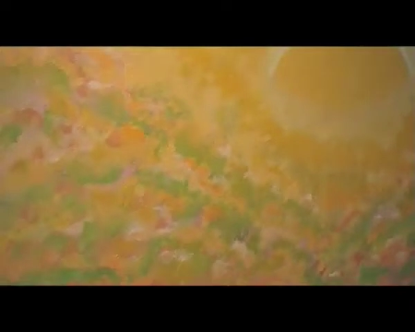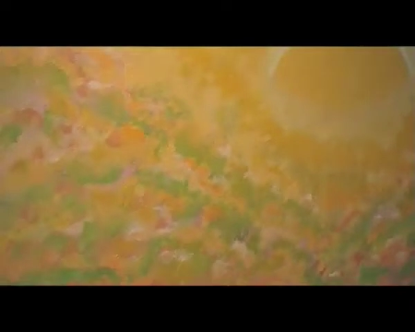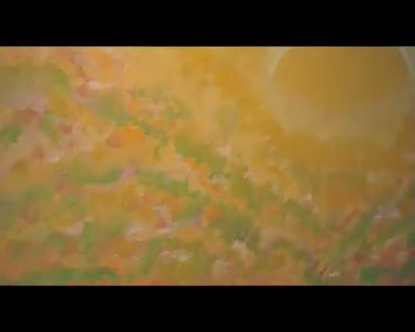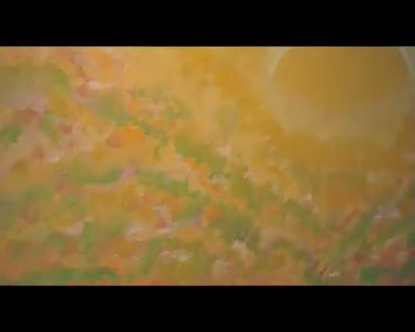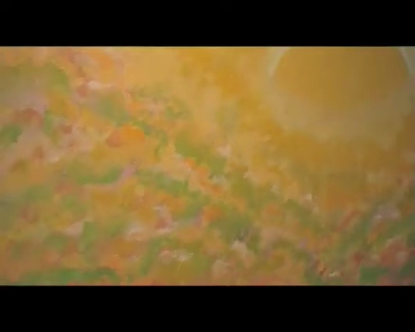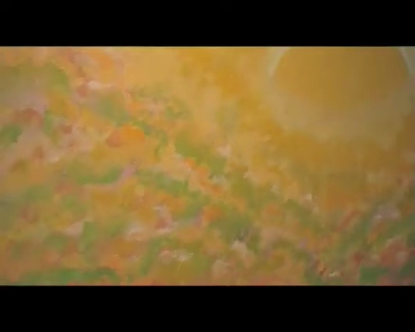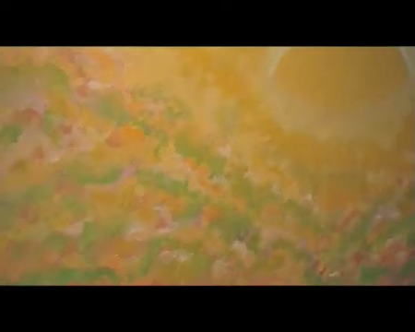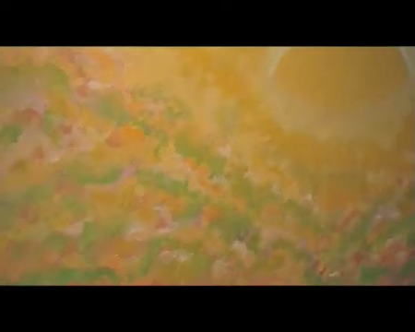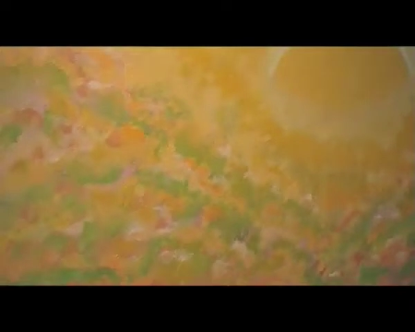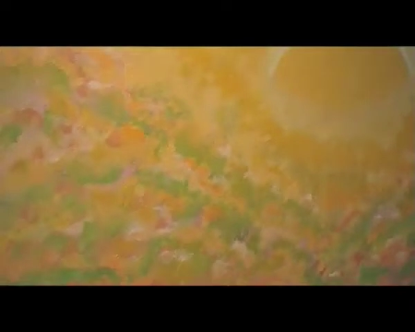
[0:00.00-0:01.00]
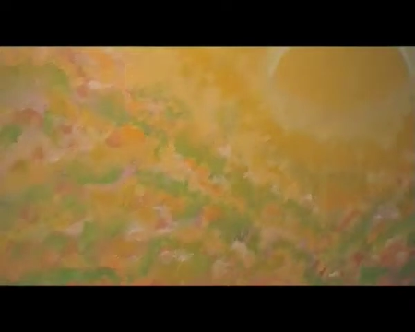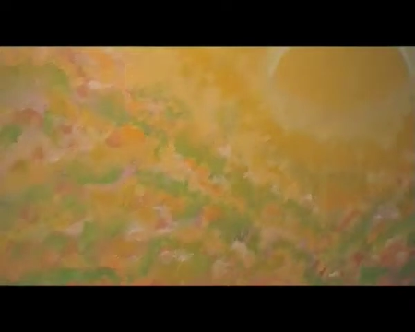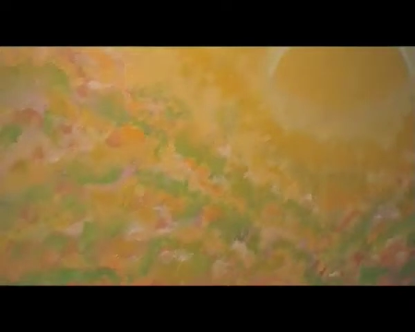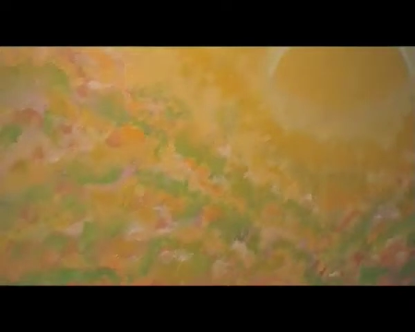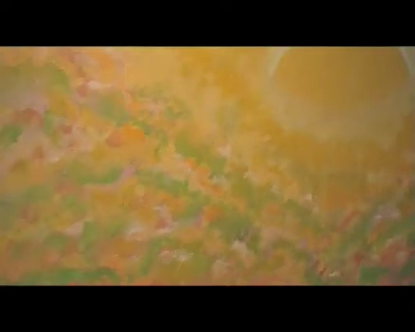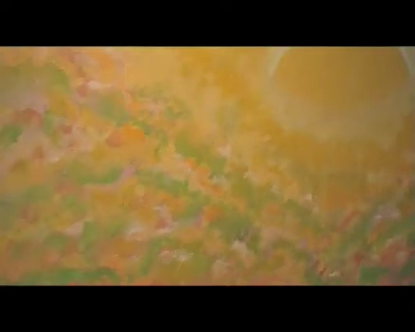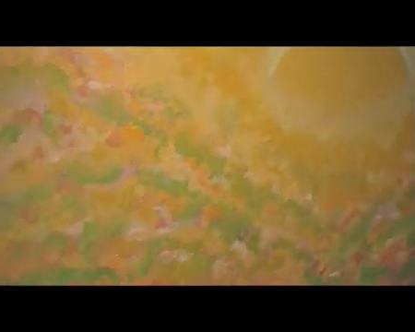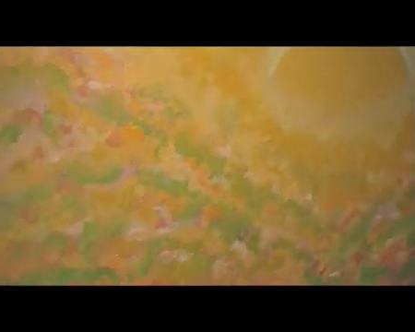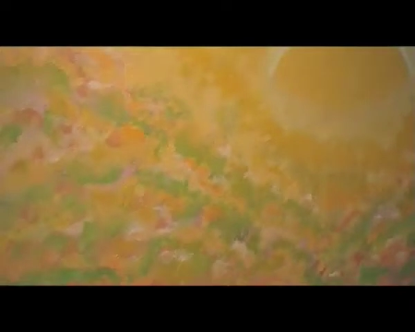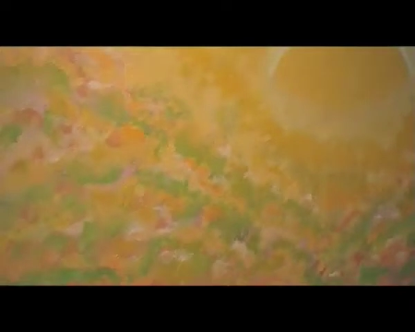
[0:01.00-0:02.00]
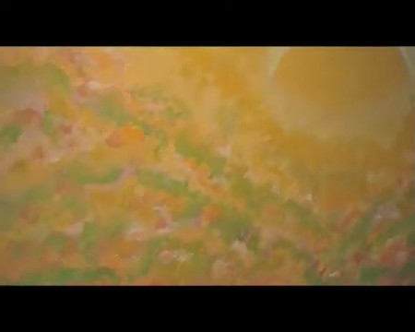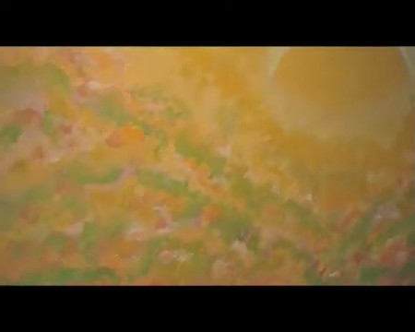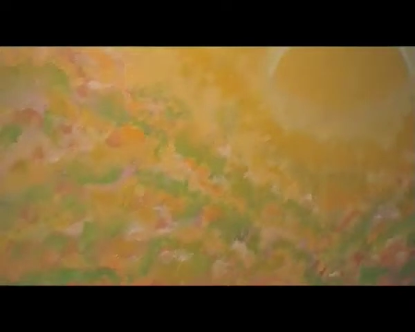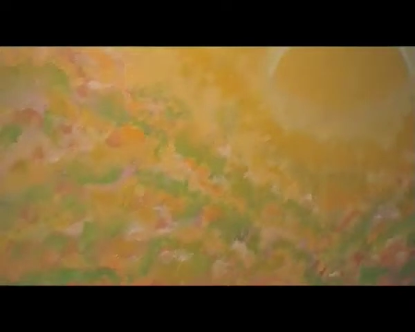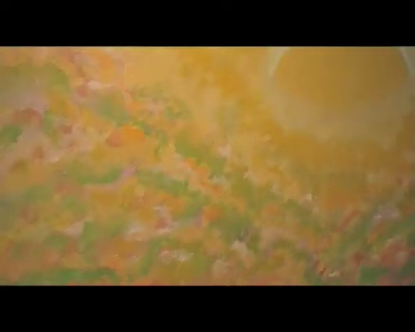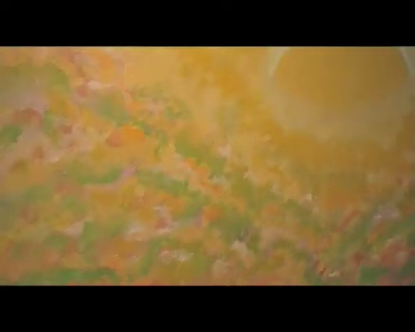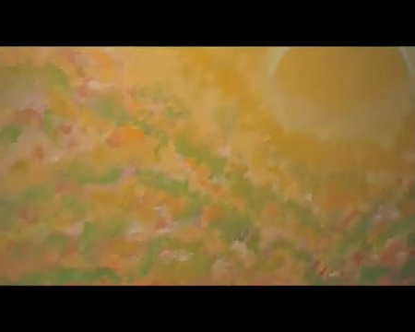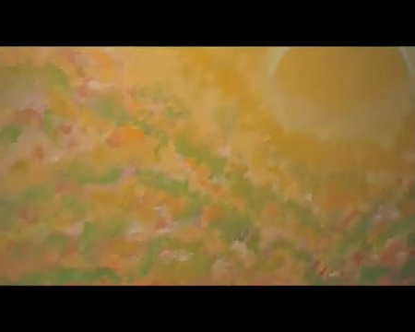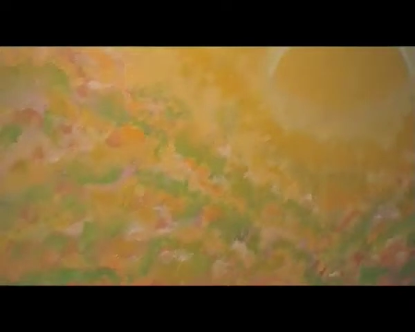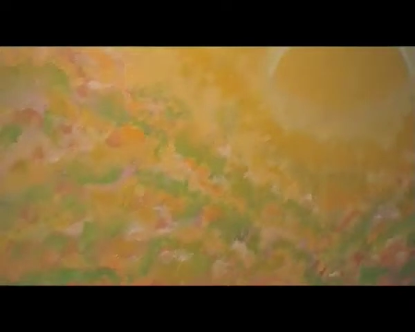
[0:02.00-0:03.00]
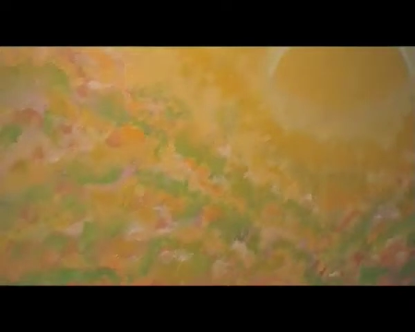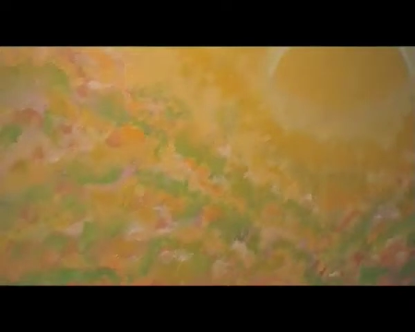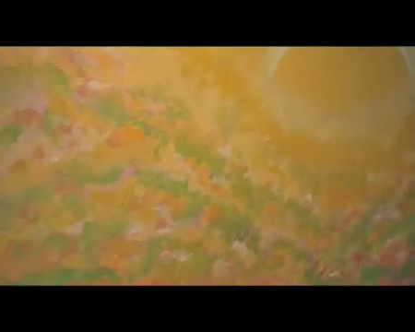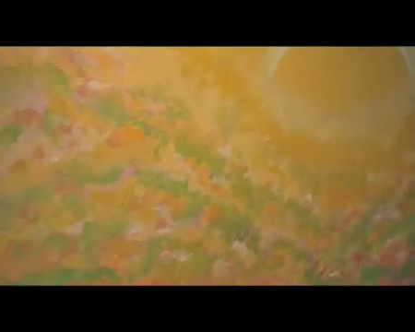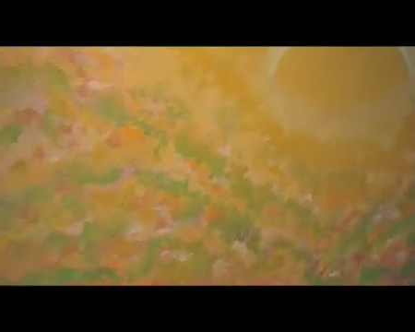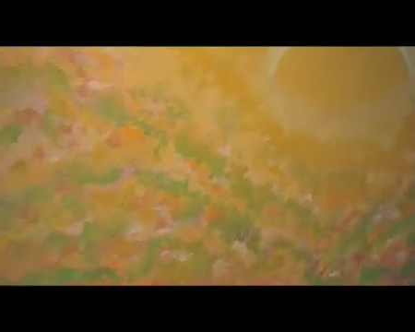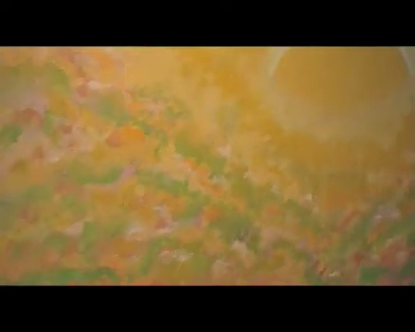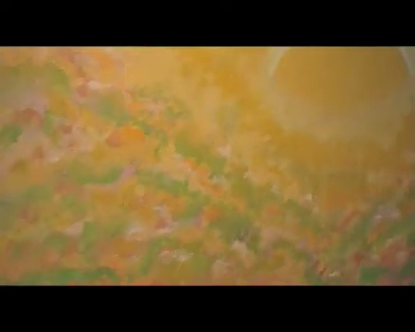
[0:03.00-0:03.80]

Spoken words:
Nobody's mouth can be seen.